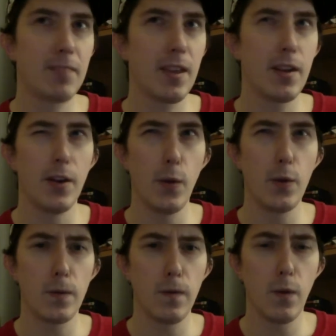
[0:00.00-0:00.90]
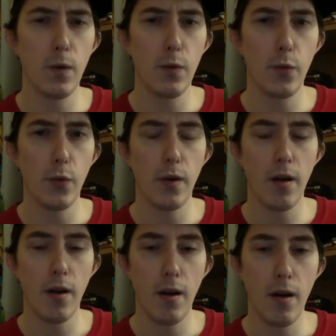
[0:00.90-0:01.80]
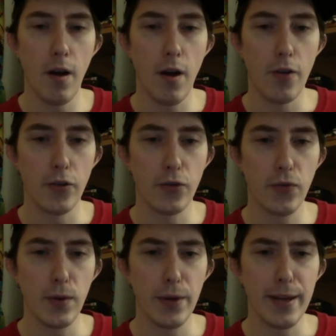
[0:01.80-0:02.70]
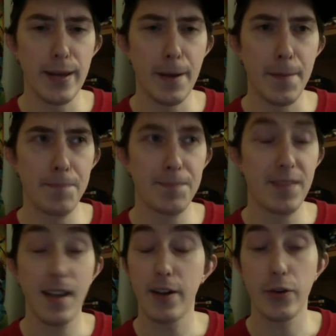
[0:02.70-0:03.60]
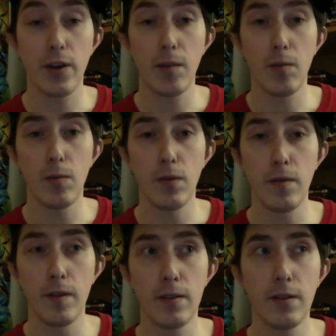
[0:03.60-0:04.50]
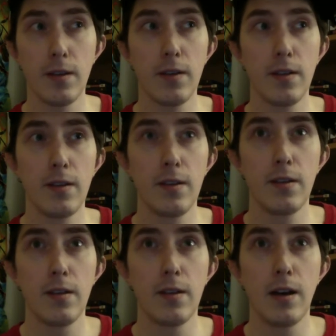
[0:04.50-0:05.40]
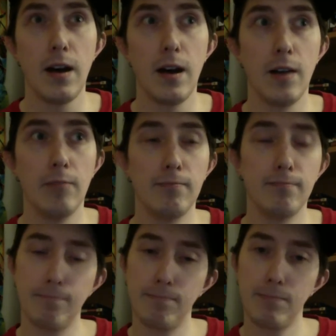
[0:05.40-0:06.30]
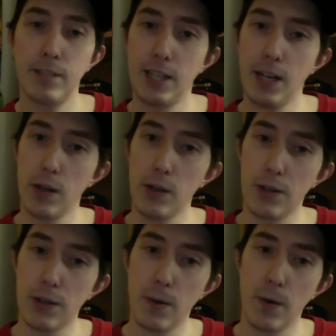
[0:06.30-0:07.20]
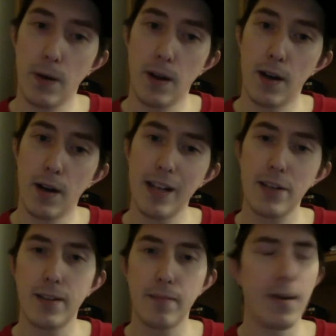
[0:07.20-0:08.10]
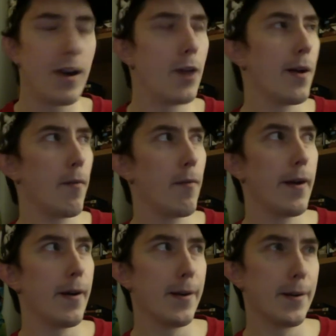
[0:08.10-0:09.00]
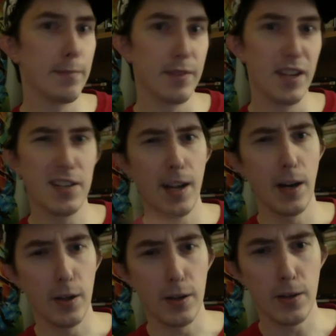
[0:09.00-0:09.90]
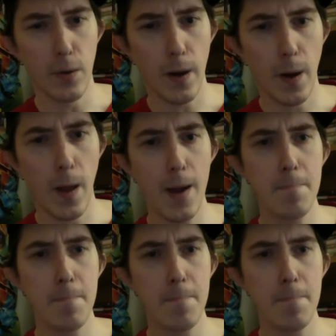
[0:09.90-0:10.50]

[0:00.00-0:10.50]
you know, those four uh, are truly uh, incredible movies. Um, tell a good storyline. I guess the Paramount era does tell a good storyline.